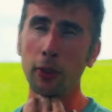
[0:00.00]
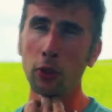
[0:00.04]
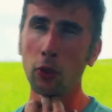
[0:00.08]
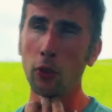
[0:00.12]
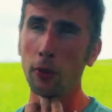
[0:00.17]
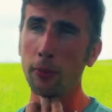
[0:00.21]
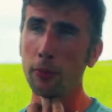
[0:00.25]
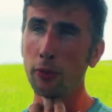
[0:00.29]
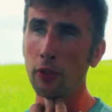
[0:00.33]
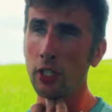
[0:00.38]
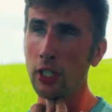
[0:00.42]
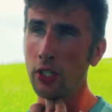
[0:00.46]

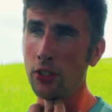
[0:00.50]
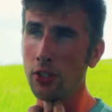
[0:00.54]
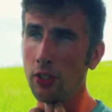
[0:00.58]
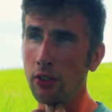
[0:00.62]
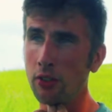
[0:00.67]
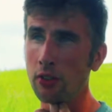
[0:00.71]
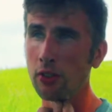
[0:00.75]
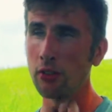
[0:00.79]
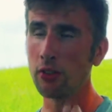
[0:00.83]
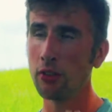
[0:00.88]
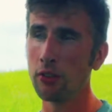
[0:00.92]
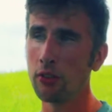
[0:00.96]
Corporation,
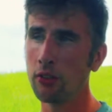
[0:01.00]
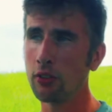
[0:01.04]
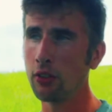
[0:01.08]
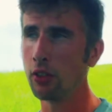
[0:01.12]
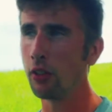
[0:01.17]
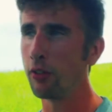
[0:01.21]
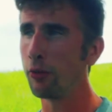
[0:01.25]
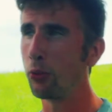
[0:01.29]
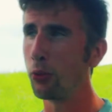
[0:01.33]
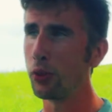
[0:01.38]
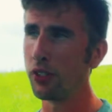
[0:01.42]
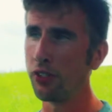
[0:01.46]

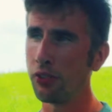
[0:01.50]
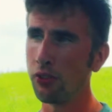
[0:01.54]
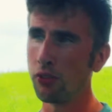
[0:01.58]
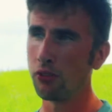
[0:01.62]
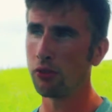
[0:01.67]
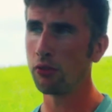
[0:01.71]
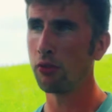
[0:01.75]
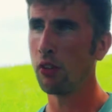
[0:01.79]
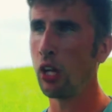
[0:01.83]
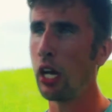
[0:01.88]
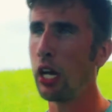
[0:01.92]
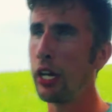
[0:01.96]
of which
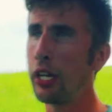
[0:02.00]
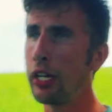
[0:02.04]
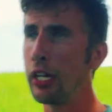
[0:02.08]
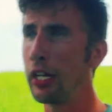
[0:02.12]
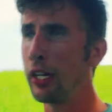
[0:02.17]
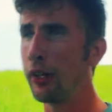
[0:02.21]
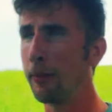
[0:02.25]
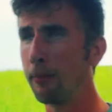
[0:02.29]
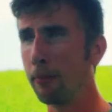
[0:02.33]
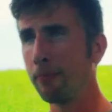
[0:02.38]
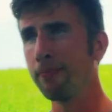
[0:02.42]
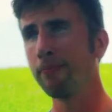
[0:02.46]
I
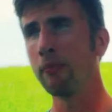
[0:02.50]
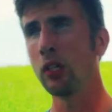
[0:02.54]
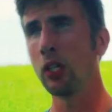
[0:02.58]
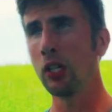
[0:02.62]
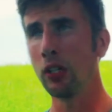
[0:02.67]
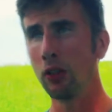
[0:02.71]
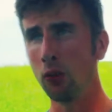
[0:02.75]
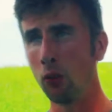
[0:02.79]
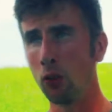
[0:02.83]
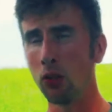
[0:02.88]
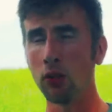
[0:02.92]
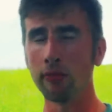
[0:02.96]
am
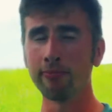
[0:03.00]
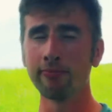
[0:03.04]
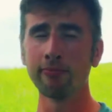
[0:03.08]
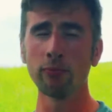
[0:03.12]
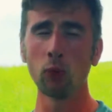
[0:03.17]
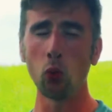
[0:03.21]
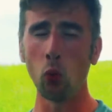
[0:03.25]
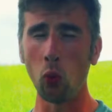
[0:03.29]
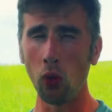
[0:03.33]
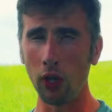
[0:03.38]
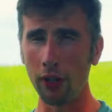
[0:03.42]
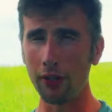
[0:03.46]
or
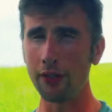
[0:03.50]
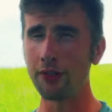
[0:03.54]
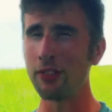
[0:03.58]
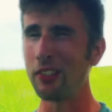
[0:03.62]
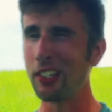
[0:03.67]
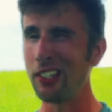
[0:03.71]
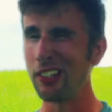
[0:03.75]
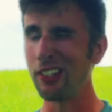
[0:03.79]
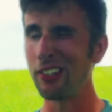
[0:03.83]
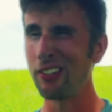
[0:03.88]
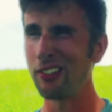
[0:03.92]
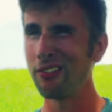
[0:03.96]
was
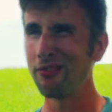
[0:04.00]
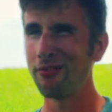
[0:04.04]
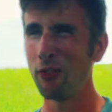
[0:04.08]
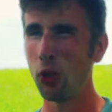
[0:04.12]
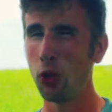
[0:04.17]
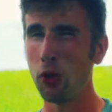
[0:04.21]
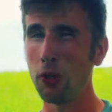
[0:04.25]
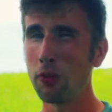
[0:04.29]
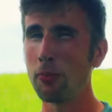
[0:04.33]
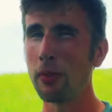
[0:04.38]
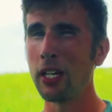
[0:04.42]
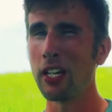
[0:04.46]
the
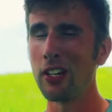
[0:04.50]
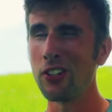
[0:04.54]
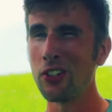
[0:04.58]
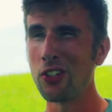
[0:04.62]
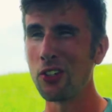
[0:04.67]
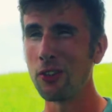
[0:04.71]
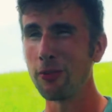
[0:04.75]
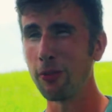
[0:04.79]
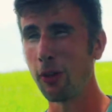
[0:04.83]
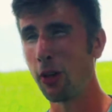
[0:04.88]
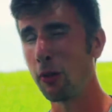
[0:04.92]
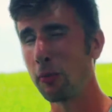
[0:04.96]
herd
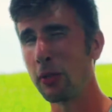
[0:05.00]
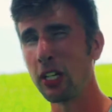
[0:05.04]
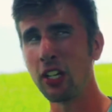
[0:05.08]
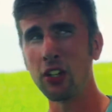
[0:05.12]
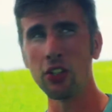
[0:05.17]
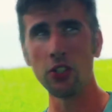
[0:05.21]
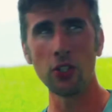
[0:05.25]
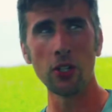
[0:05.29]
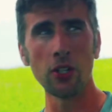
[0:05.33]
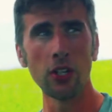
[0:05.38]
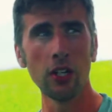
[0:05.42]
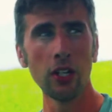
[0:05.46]
manager, farm
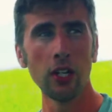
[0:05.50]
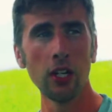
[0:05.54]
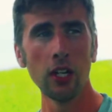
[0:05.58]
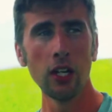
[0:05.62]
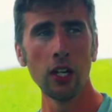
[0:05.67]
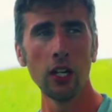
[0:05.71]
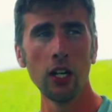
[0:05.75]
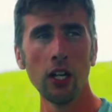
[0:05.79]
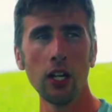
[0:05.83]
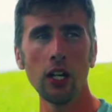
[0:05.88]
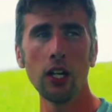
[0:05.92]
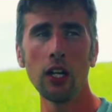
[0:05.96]
manager,
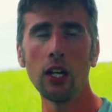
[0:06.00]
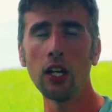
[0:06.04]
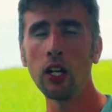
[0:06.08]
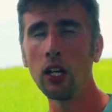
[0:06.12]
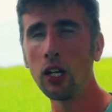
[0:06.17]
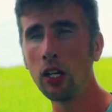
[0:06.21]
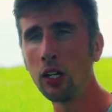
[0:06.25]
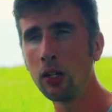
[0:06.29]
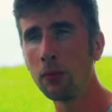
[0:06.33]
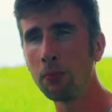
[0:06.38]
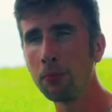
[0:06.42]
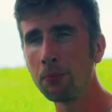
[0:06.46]

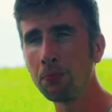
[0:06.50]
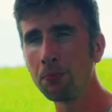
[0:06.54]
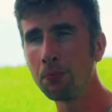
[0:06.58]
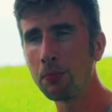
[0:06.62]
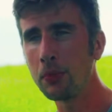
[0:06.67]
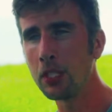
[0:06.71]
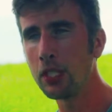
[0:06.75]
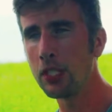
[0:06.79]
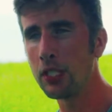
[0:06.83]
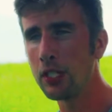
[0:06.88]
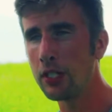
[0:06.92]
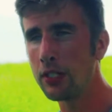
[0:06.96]
um,
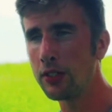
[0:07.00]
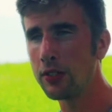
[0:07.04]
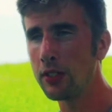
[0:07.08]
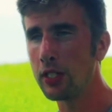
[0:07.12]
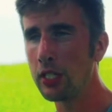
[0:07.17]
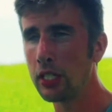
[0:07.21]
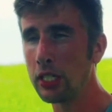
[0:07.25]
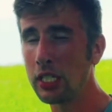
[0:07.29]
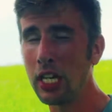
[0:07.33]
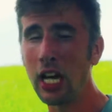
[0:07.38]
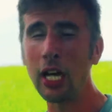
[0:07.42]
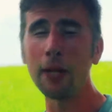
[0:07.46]
is
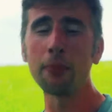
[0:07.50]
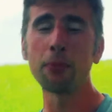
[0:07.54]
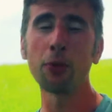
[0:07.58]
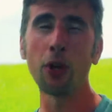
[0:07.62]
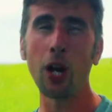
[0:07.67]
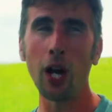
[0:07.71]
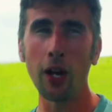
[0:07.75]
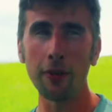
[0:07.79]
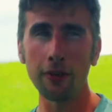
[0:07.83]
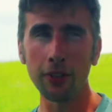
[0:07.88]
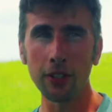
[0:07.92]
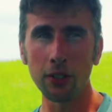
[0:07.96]
a
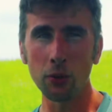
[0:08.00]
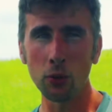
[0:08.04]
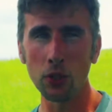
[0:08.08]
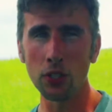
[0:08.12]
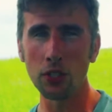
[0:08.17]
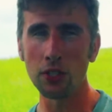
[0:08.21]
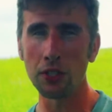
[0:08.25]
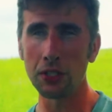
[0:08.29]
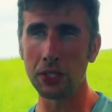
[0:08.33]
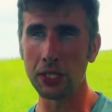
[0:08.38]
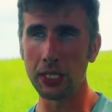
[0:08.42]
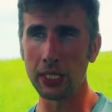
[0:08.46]
nonprofit
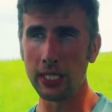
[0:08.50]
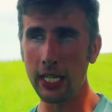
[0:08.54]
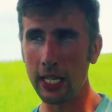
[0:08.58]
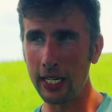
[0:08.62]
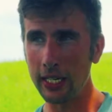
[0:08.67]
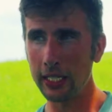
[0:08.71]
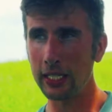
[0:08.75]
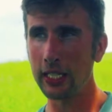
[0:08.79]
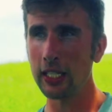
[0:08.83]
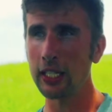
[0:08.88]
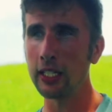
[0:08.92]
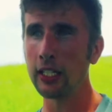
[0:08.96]
which is
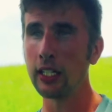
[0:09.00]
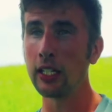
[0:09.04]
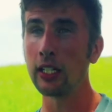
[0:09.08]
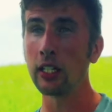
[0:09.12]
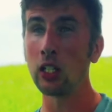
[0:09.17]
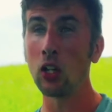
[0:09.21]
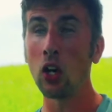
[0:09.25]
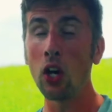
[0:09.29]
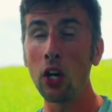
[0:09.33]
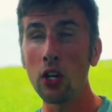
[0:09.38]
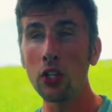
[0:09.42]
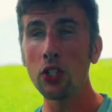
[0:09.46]
dedicated
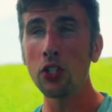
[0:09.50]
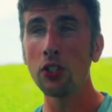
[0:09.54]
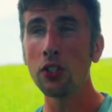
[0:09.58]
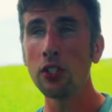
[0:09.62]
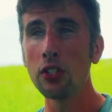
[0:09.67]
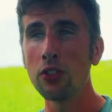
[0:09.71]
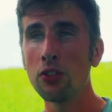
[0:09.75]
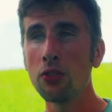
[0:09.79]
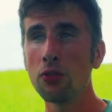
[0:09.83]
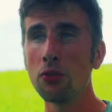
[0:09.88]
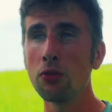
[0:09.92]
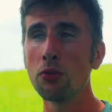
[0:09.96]

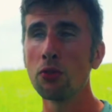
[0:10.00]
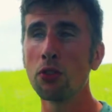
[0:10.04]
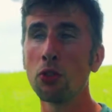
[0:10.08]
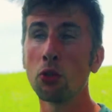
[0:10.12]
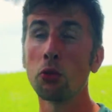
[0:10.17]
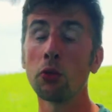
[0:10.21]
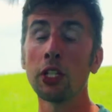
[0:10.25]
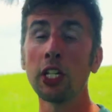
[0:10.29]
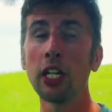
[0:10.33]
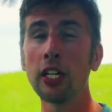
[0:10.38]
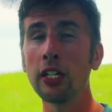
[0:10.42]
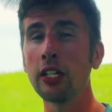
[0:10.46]
largely to
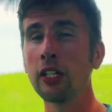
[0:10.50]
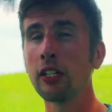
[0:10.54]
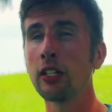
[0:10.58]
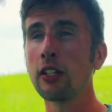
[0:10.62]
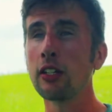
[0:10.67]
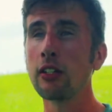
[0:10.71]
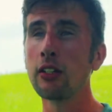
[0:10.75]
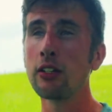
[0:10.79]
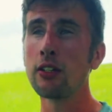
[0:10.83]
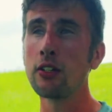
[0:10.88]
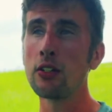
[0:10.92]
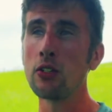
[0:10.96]
creating
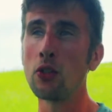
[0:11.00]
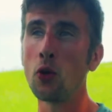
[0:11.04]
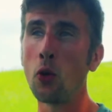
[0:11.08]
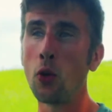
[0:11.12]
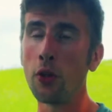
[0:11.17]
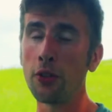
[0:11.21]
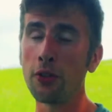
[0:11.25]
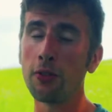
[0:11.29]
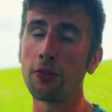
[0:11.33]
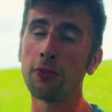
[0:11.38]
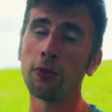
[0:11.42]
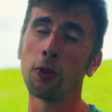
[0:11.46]
a
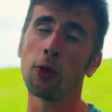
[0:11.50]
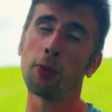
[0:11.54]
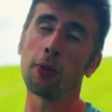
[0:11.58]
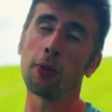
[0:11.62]
northern form